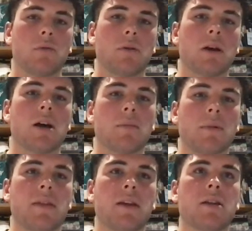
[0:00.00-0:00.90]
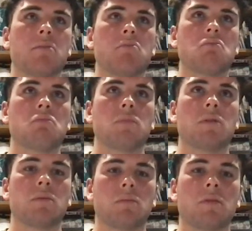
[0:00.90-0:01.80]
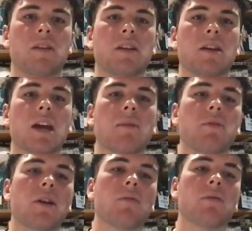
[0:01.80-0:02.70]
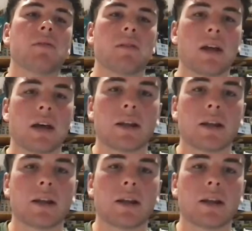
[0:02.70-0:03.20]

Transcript: And then second game, it was a